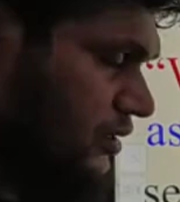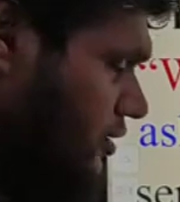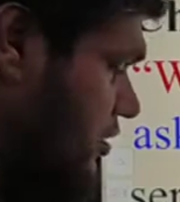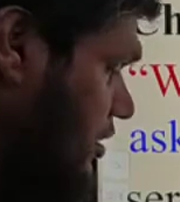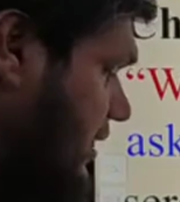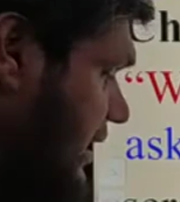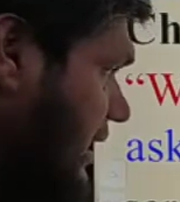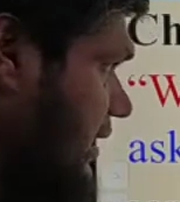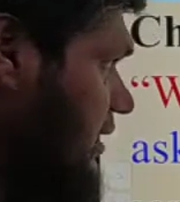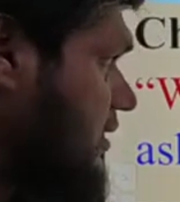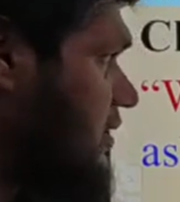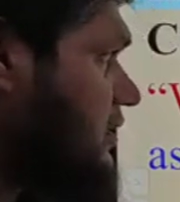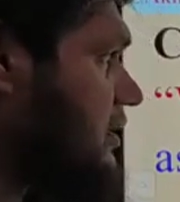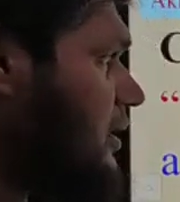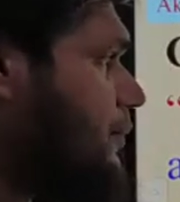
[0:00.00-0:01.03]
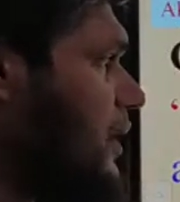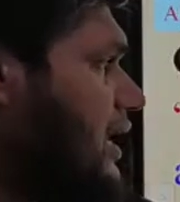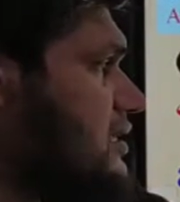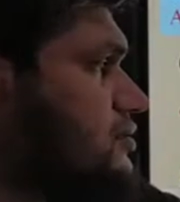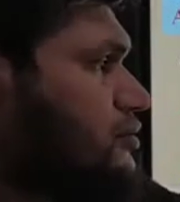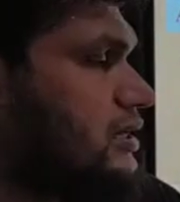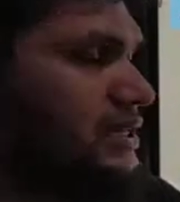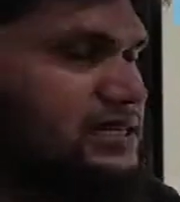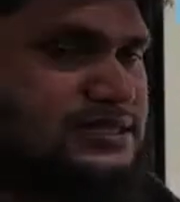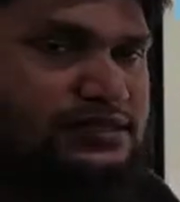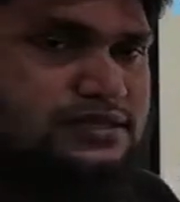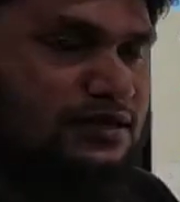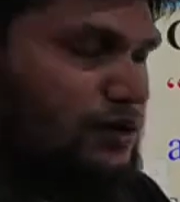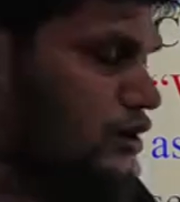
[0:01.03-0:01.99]
Okay. The first one
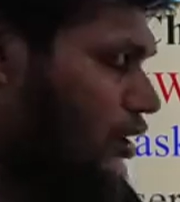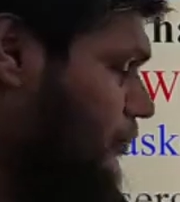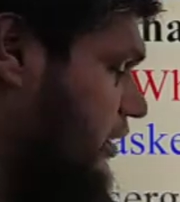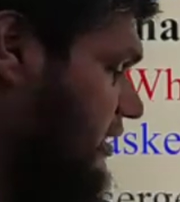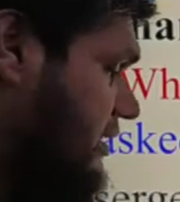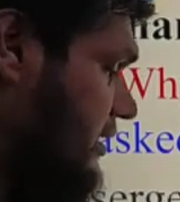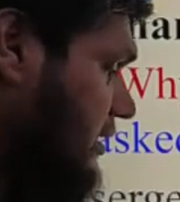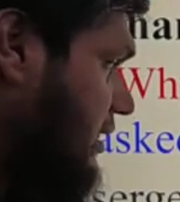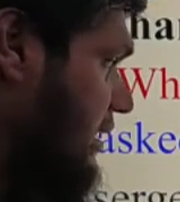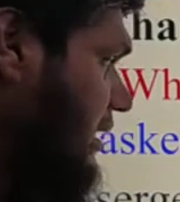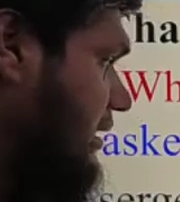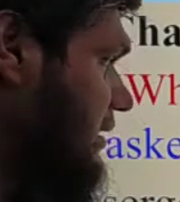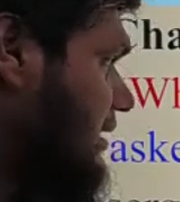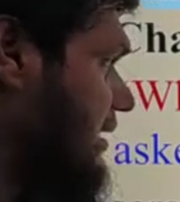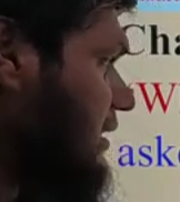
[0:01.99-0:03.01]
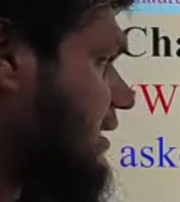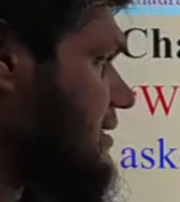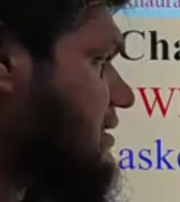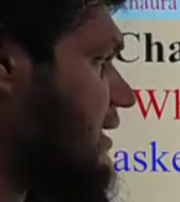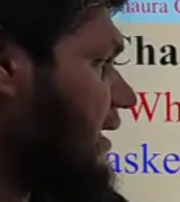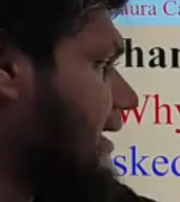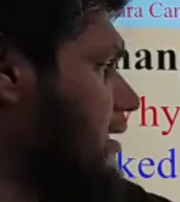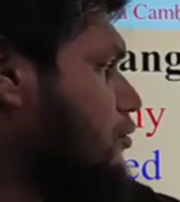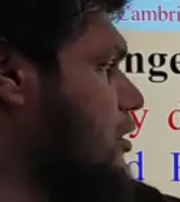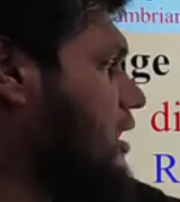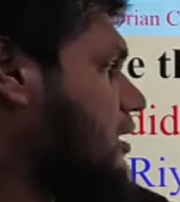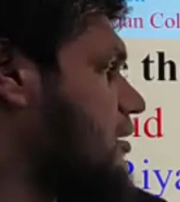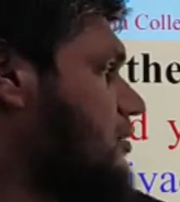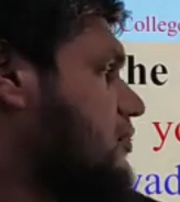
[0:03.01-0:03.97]
is completed. Then the second
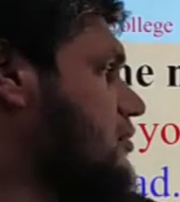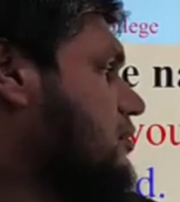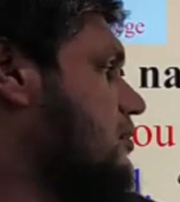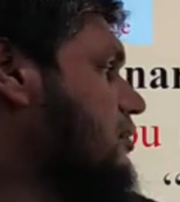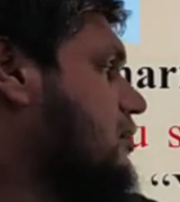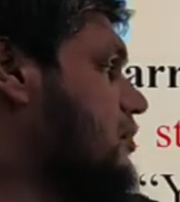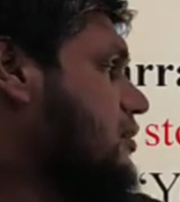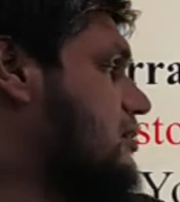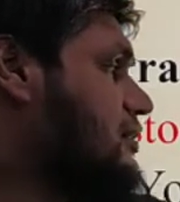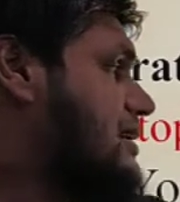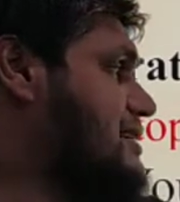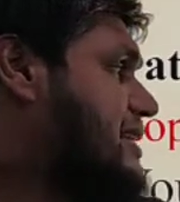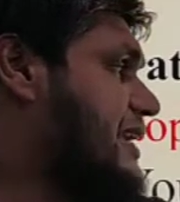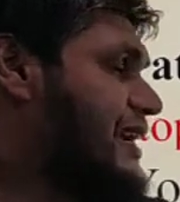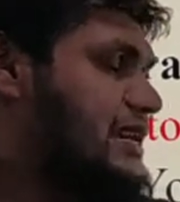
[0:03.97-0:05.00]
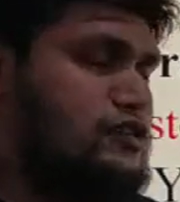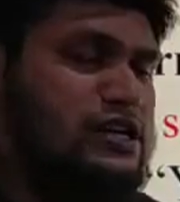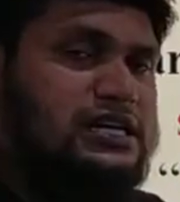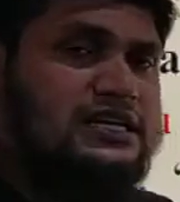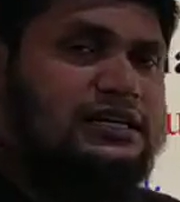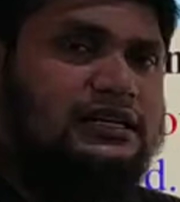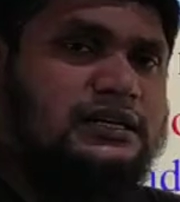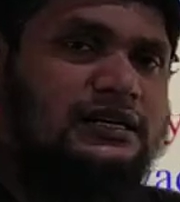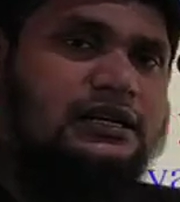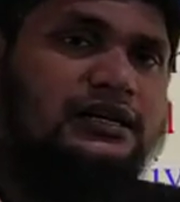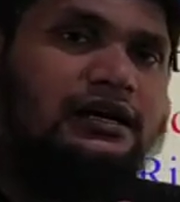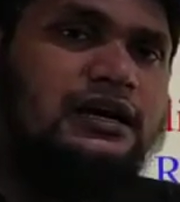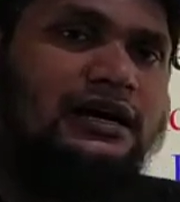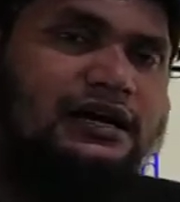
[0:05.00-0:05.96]
one. The second one
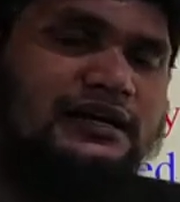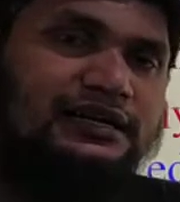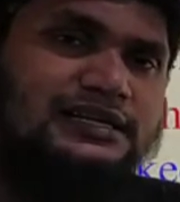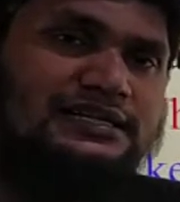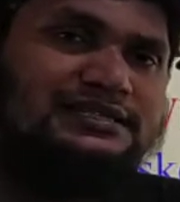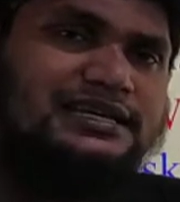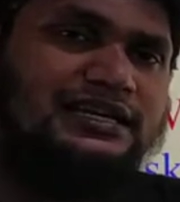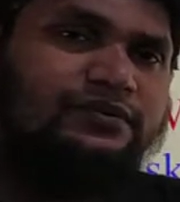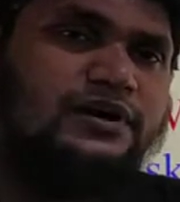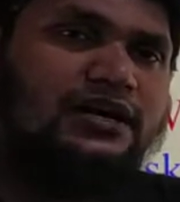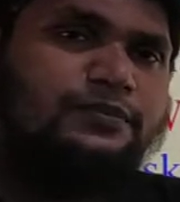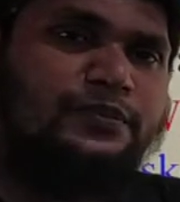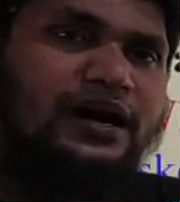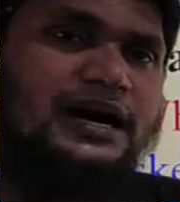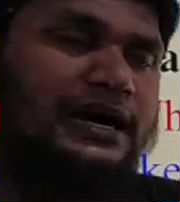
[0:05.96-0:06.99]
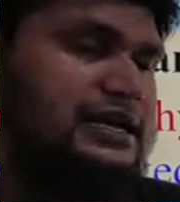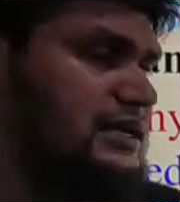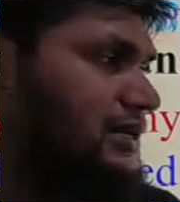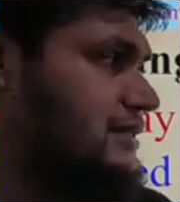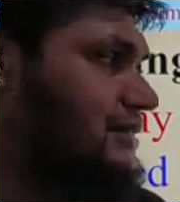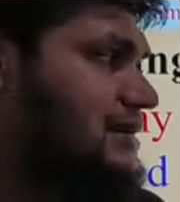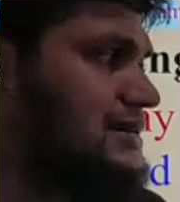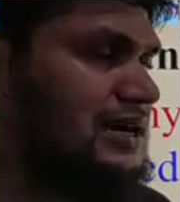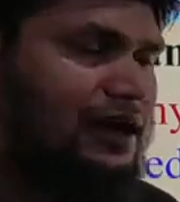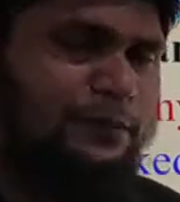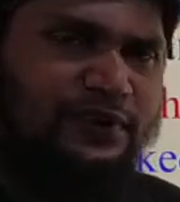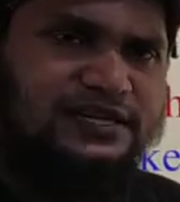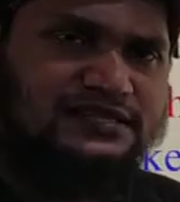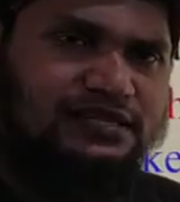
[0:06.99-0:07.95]
is delivered by the
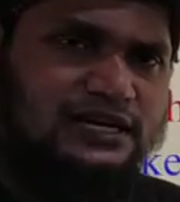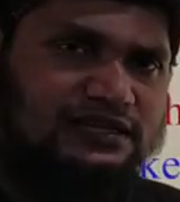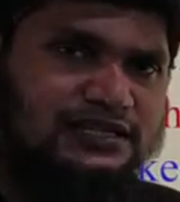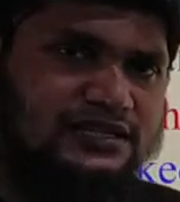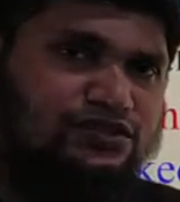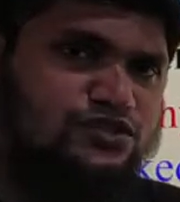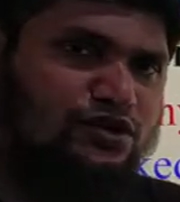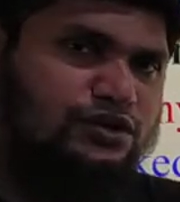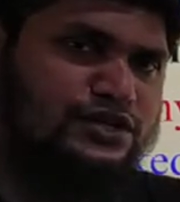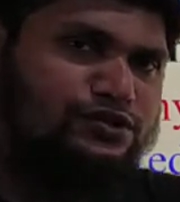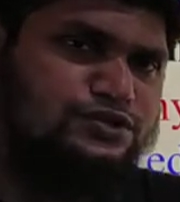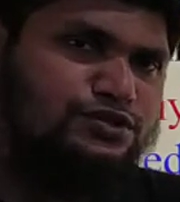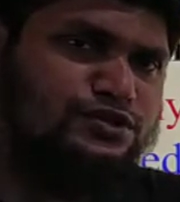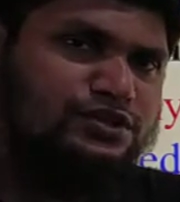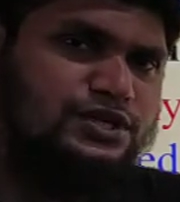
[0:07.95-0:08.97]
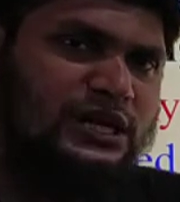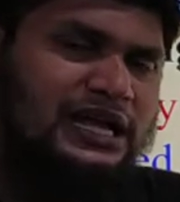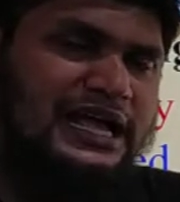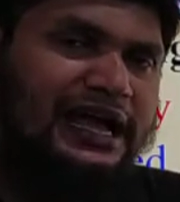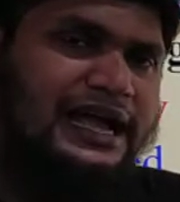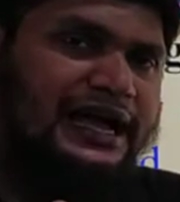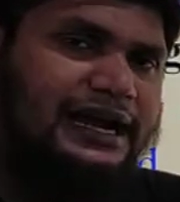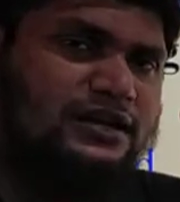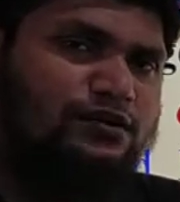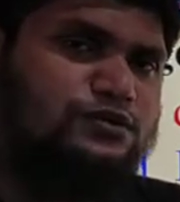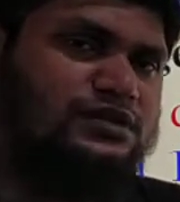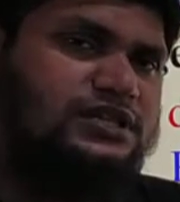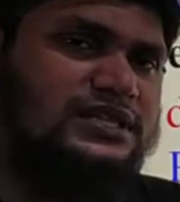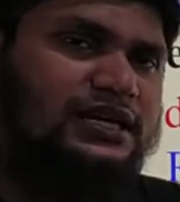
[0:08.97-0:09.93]
traffic sergeant. So you should add
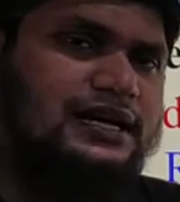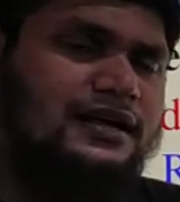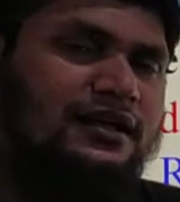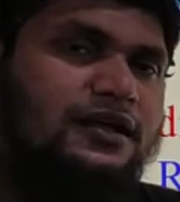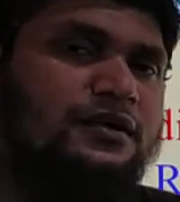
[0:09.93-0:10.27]
with the